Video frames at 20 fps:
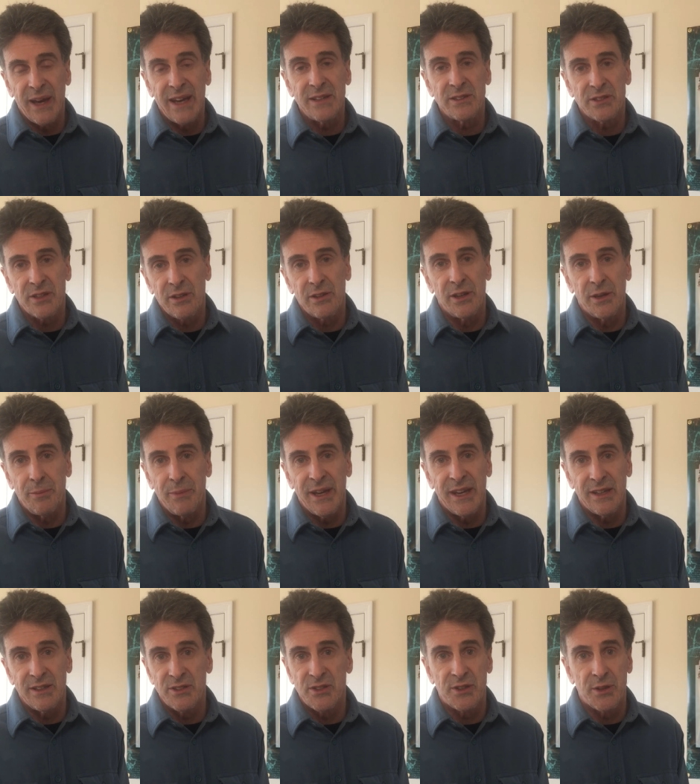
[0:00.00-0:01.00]
basically
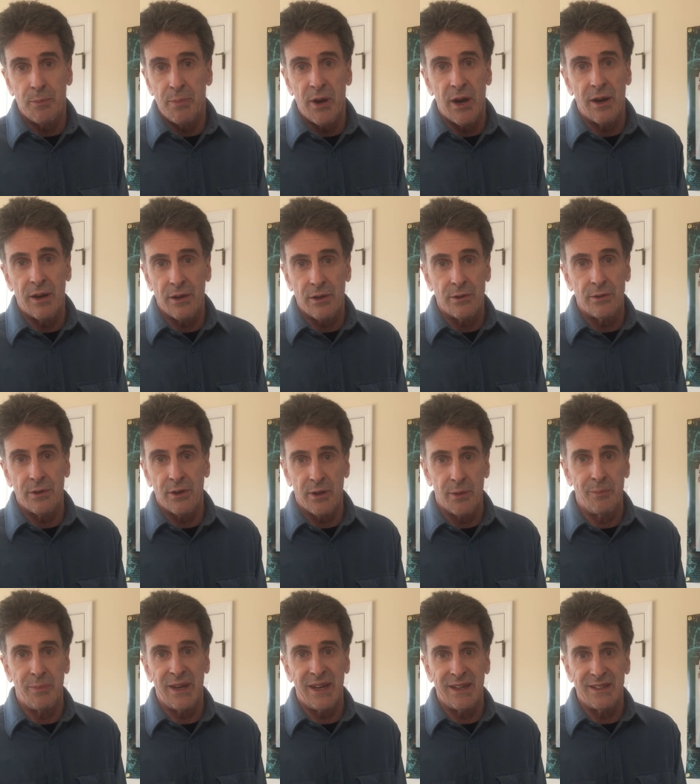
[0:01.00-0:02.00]
means the particle
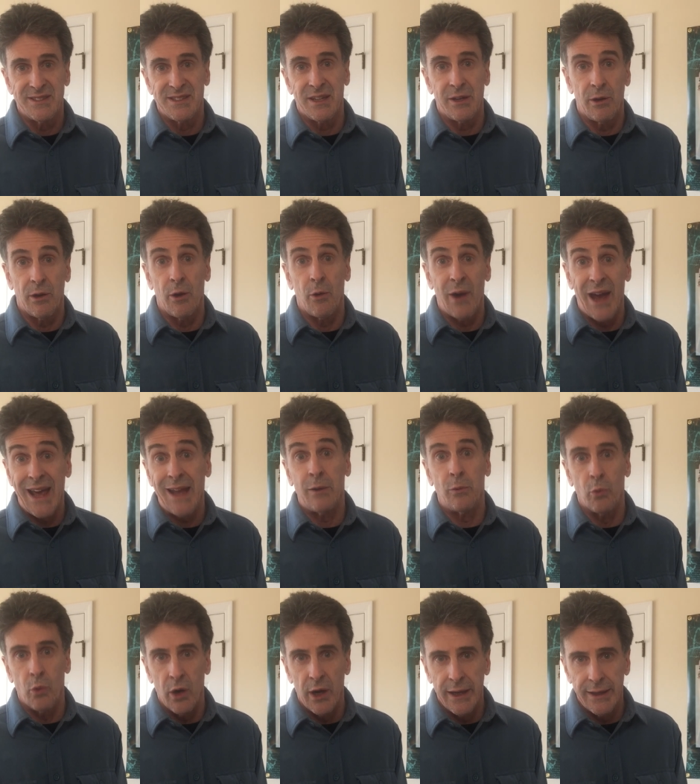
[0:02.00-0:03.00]
can be zero
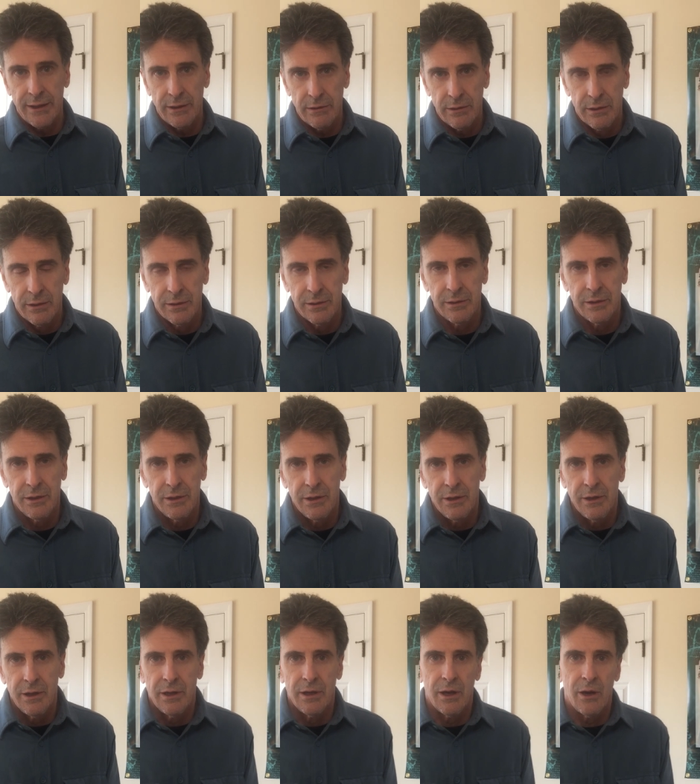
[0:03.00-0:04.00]
and one,
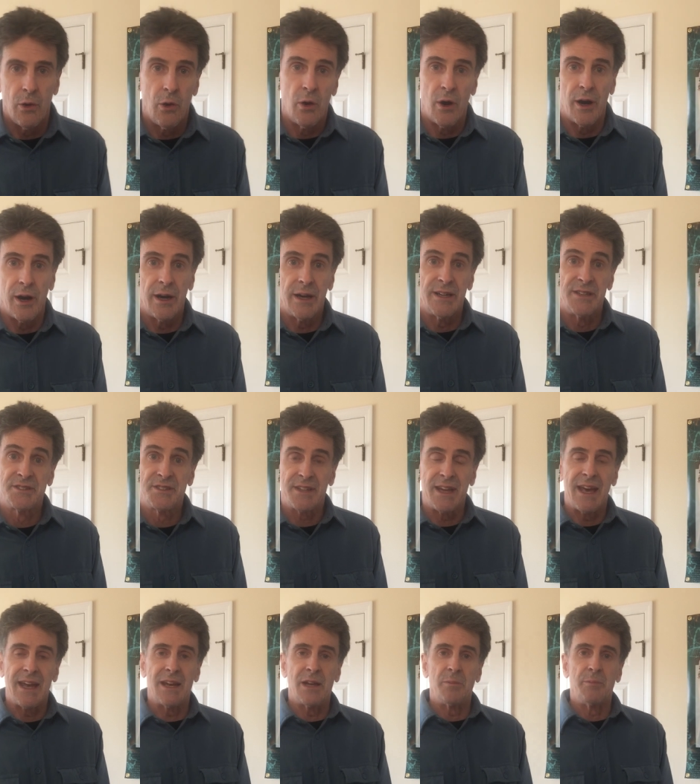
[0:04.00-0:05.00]
or a
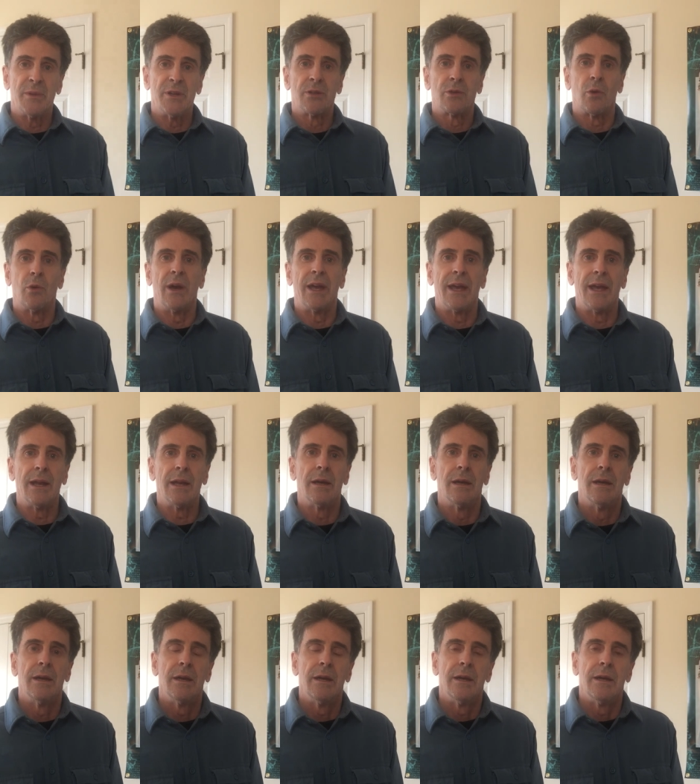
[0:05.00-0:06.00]
state in between
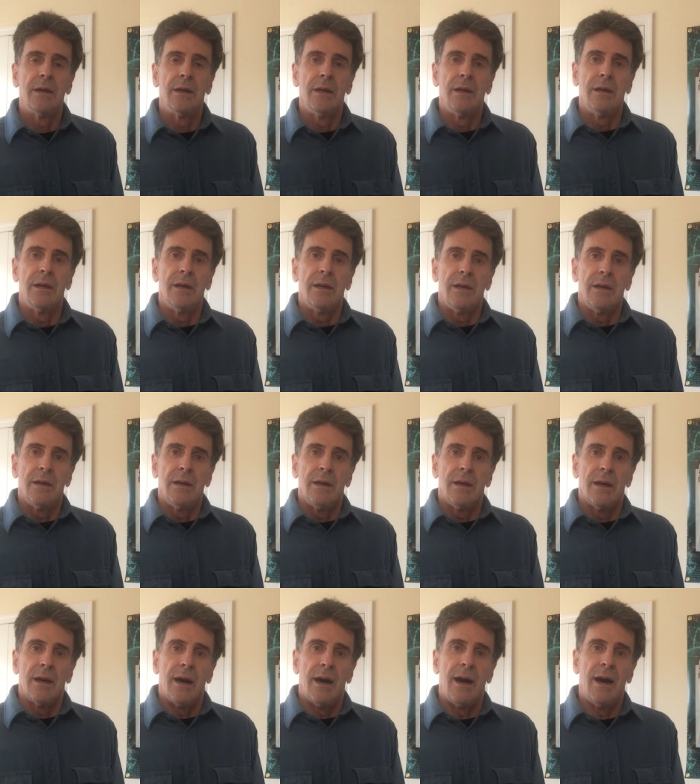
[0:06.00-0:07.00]

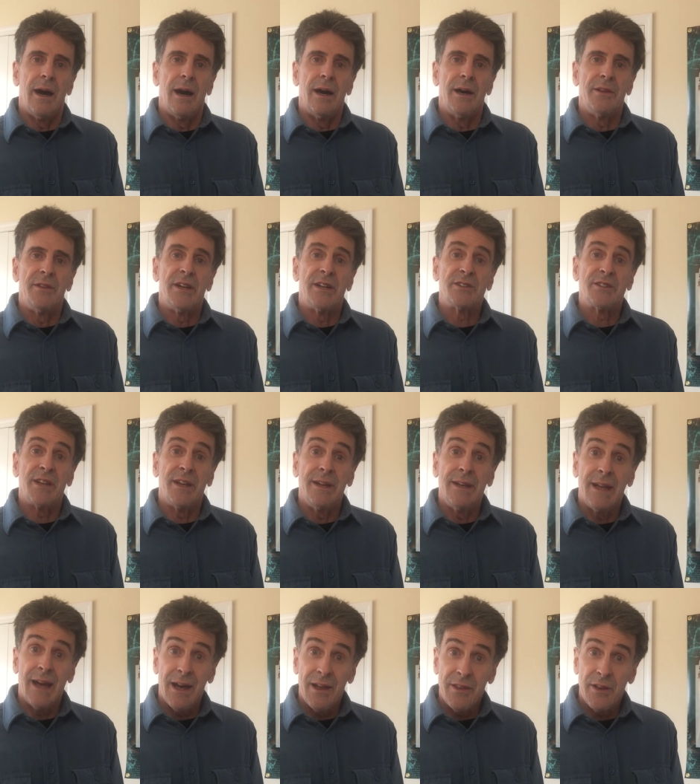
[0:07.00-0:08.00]
uh, there's
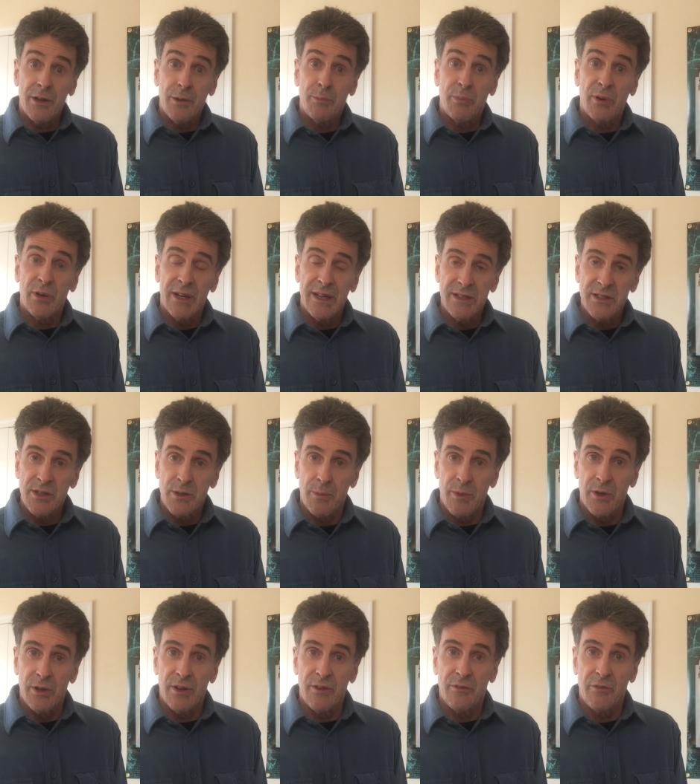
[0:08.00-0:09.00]
another
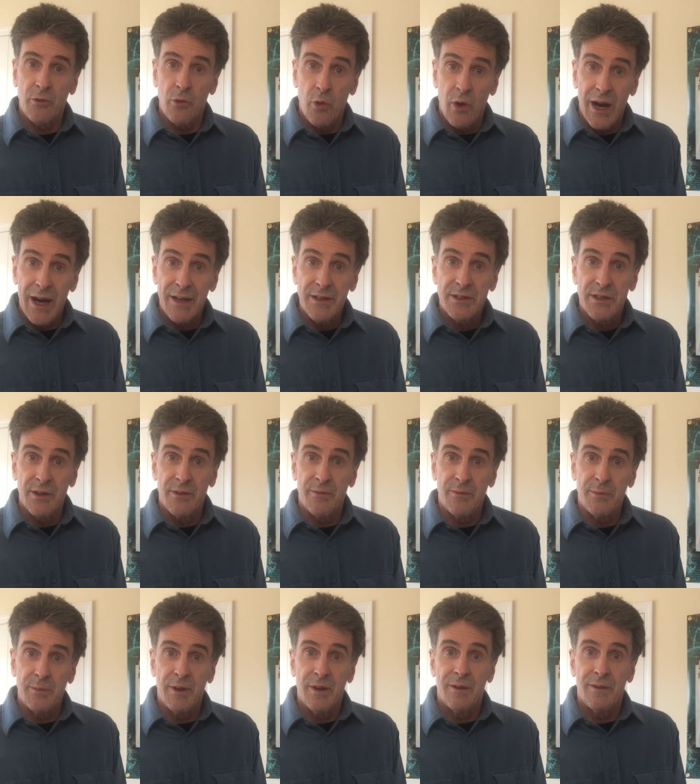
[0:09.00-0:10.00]
principle of
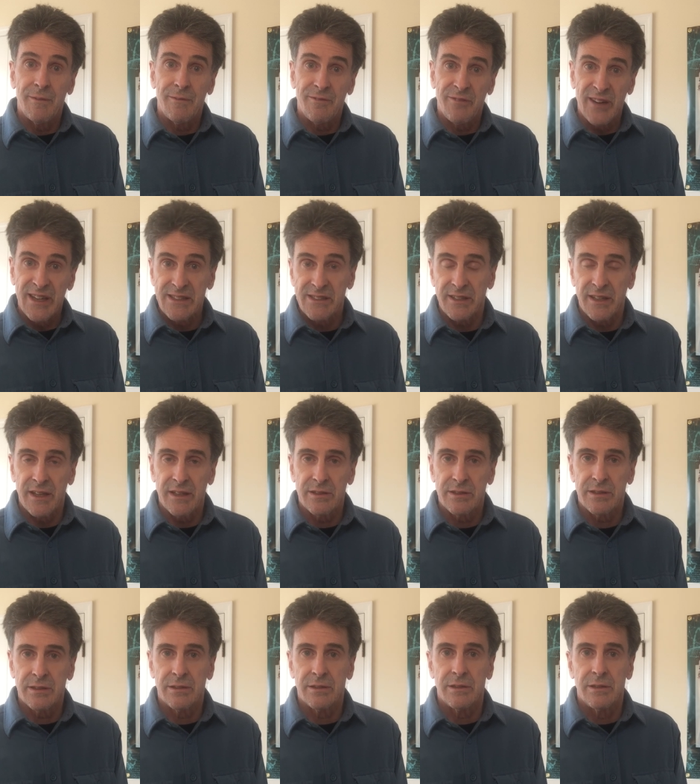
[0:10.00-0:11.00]
quantum
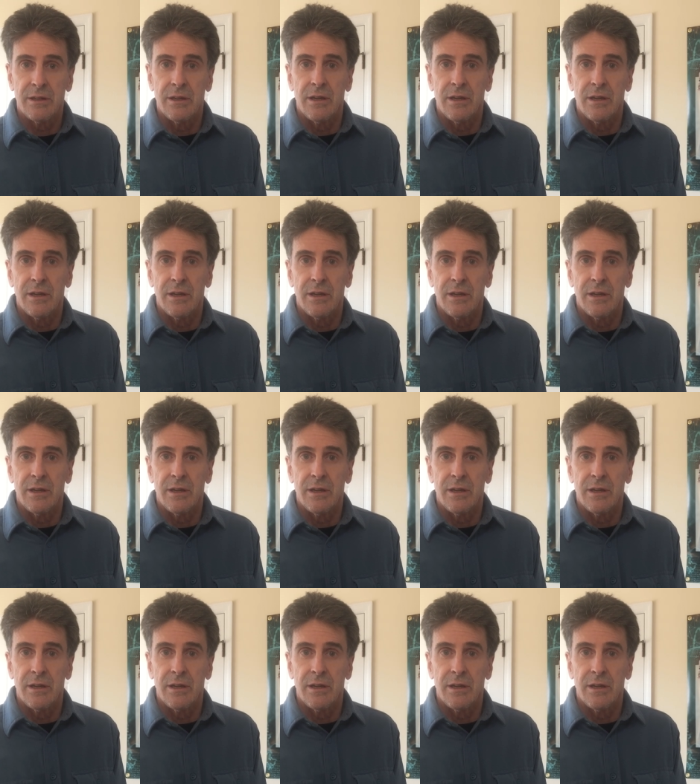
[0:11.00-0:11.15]
physics